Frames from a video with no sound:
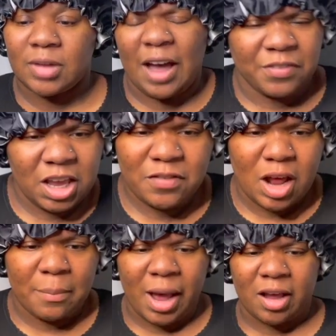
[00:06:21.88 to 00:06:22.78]
I've given
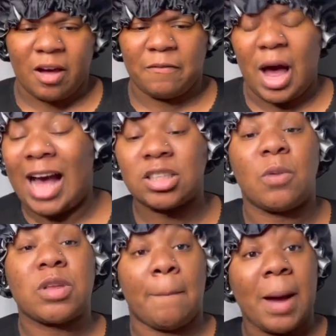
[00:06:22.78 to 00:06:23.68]
her back her, as I
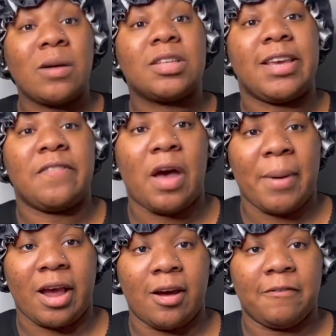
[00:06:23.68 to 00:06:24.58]
was about to give her
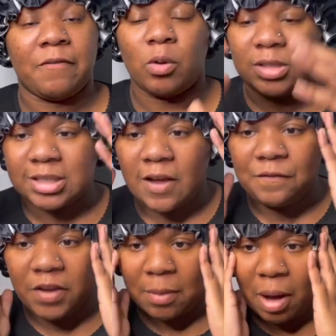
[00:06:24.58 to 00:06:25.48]
back her phone,
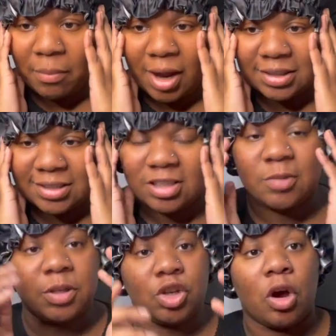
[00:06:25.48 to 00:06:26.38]
something in my mind said
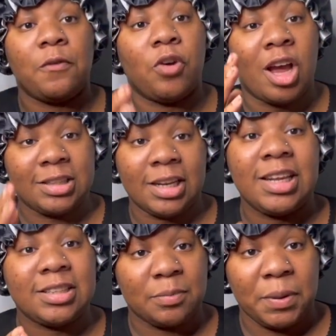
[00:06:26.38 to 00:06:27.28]
to me to go through her
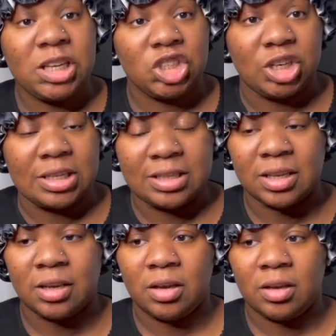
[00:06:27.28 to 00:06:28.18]
deleted pictures.
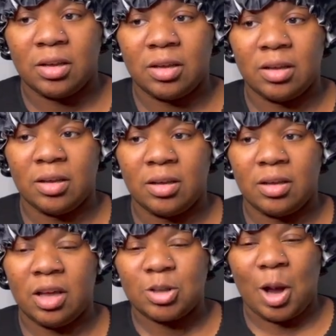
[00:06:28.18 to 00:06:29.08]

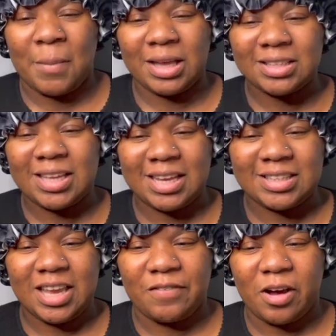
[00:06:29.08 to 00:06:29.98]
So I'm hesitating
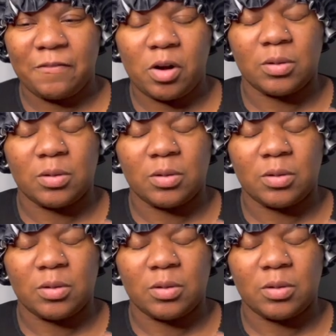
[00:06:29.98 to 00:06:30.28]
to give her her phone.